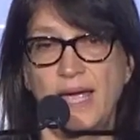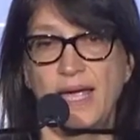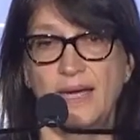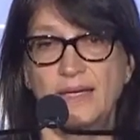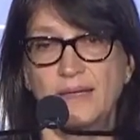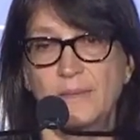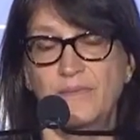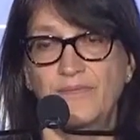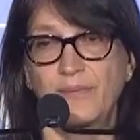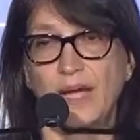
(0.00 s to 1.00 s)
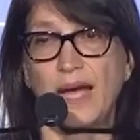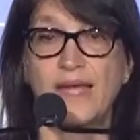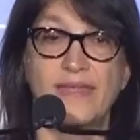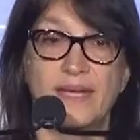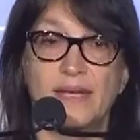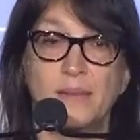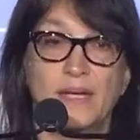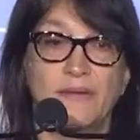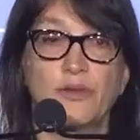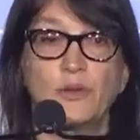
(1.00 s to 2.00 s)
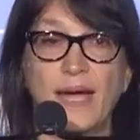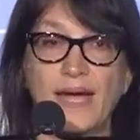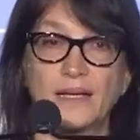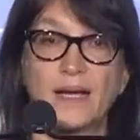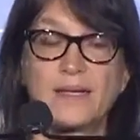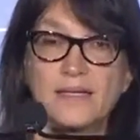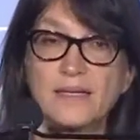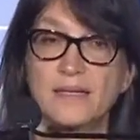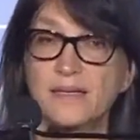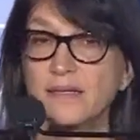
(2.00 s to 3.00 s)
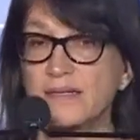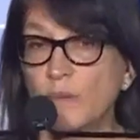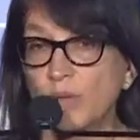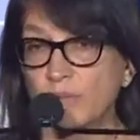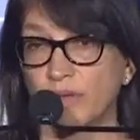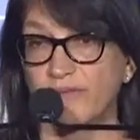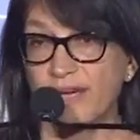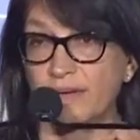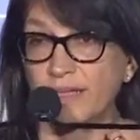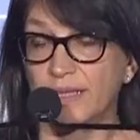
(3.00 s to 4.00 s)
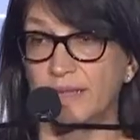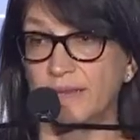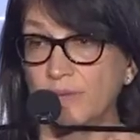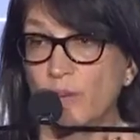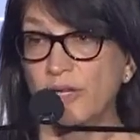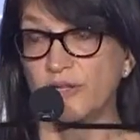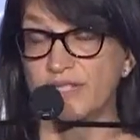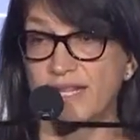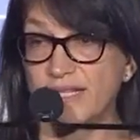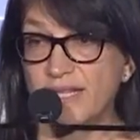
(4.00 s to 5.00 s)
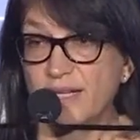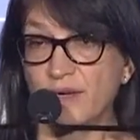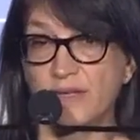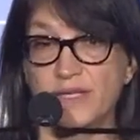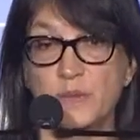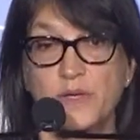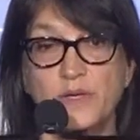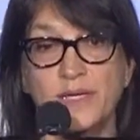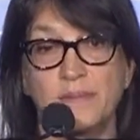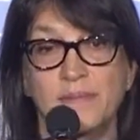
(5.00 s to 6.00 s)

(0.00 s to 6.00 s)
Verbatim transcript: And I think, I mean, if you analyze it somewhat profoundly while you're standing here on this podium,